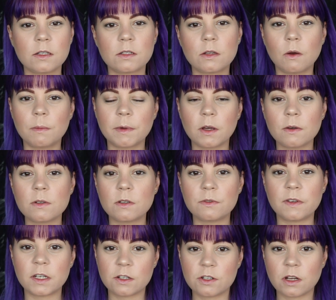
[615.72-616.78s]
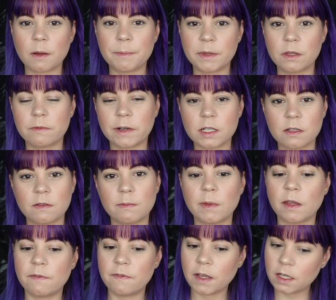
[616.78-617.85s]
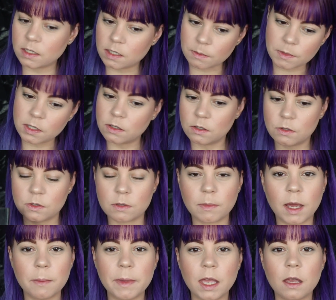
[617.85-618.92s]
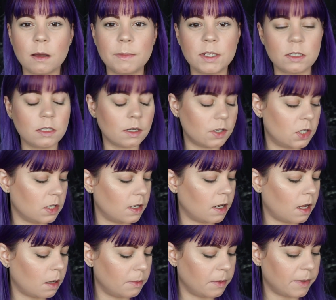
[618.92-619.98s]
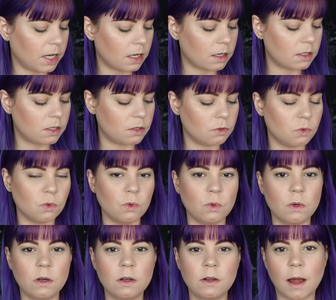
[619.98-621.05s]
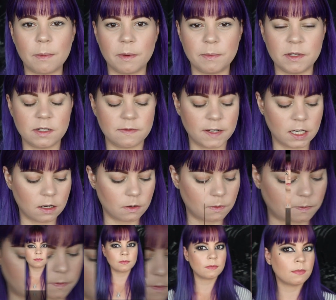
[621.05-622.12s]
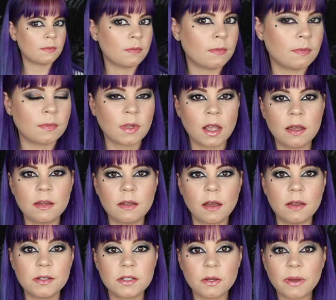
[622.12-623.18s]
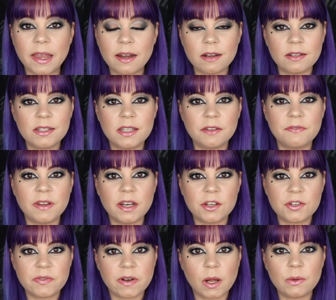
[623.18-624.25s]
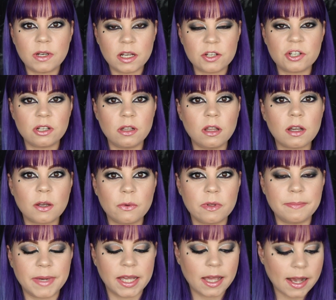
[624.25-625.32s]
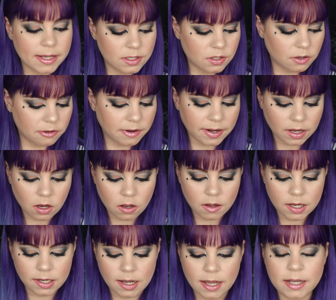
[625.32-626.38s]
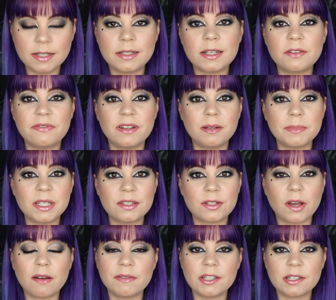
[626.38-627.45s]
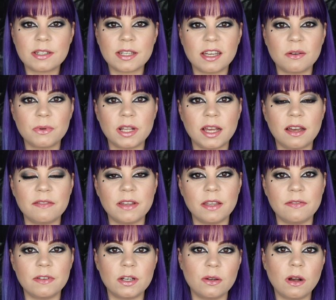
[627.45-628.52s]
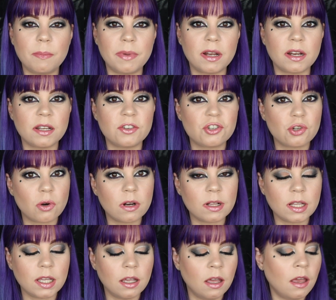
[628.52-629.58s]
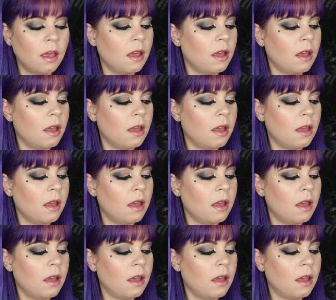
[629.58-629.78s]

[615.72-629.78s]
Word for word: So I'm going to finish up the rest of my face, I'm going to do some eye makeup and such, and I'll be back to wrap up this video. So here is the finished foundation look with my eyes already on. I did film this, obviously I will have a video up on it shortly.